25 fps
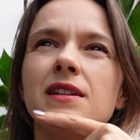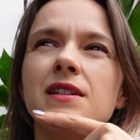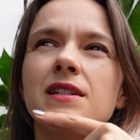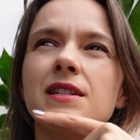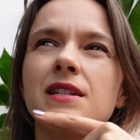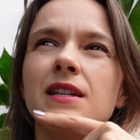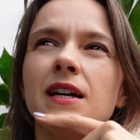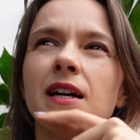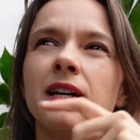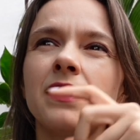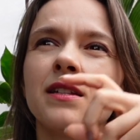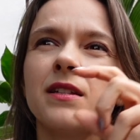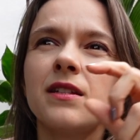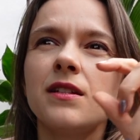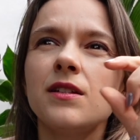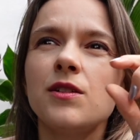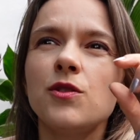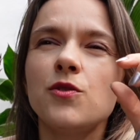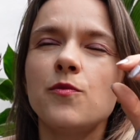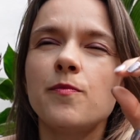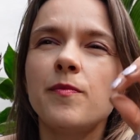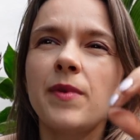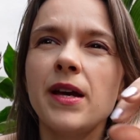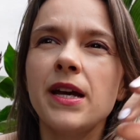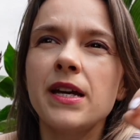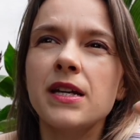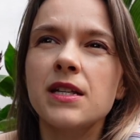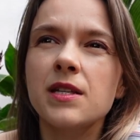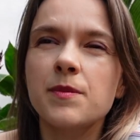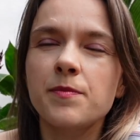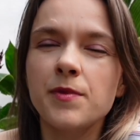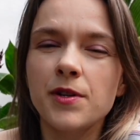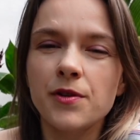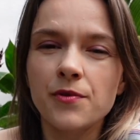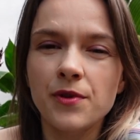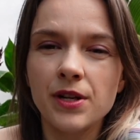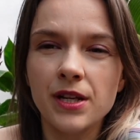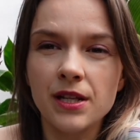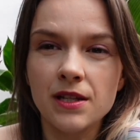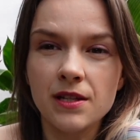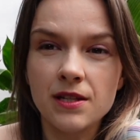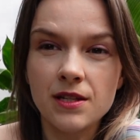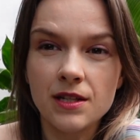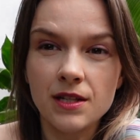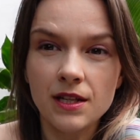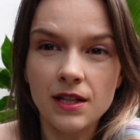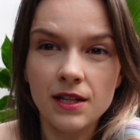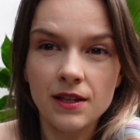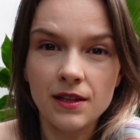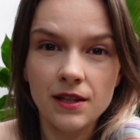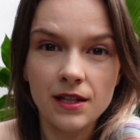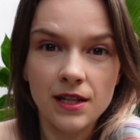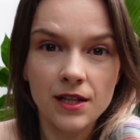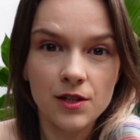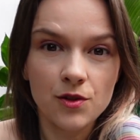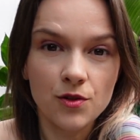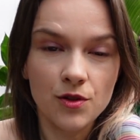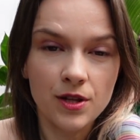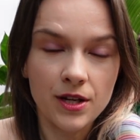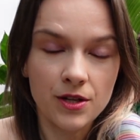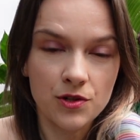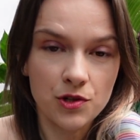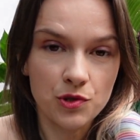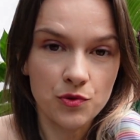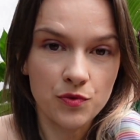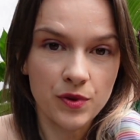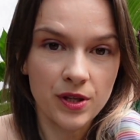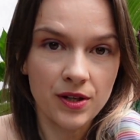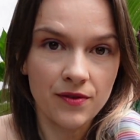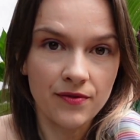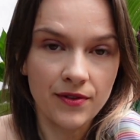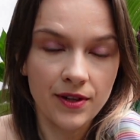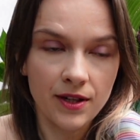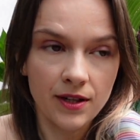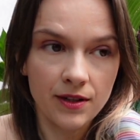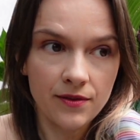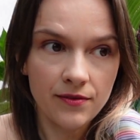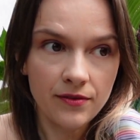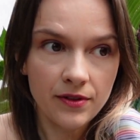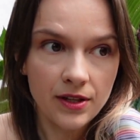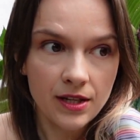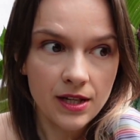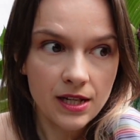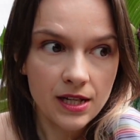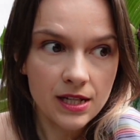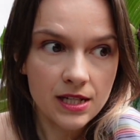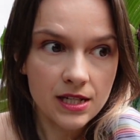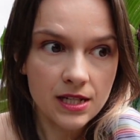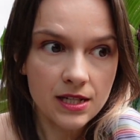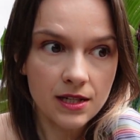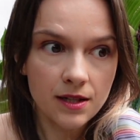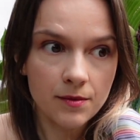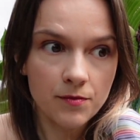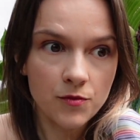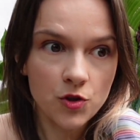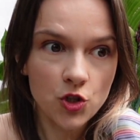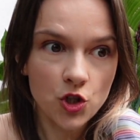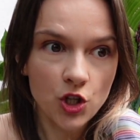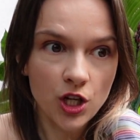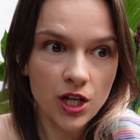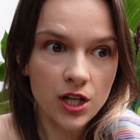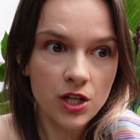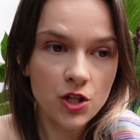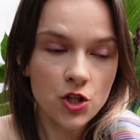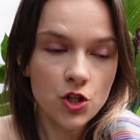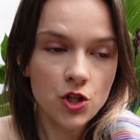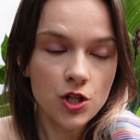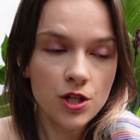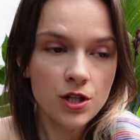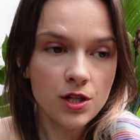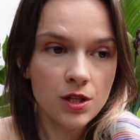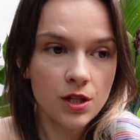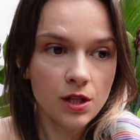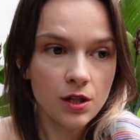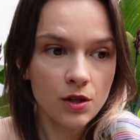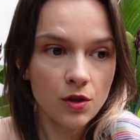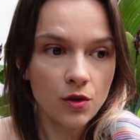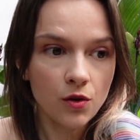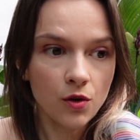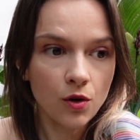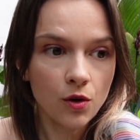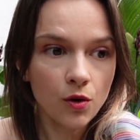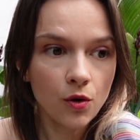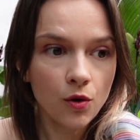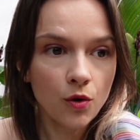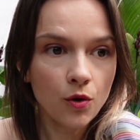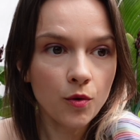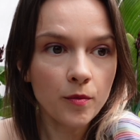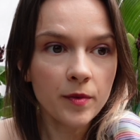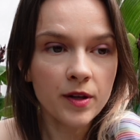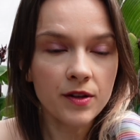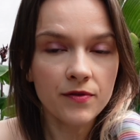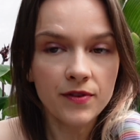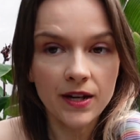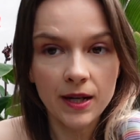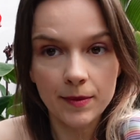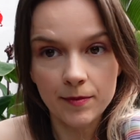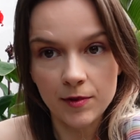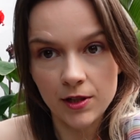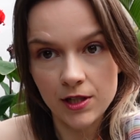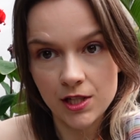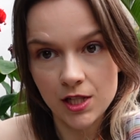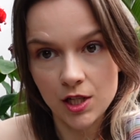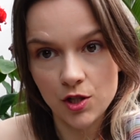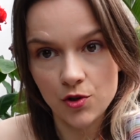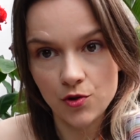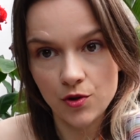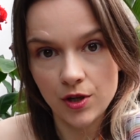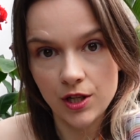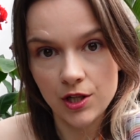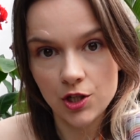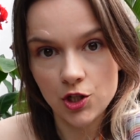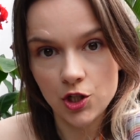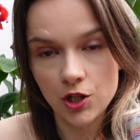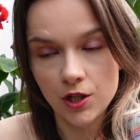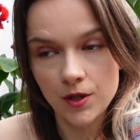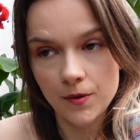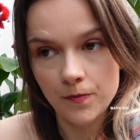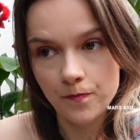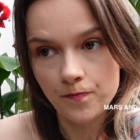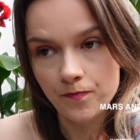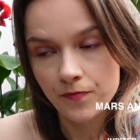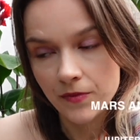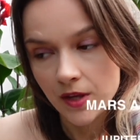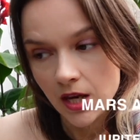is that you may experience in the year 2025 some changes in your home and family situation.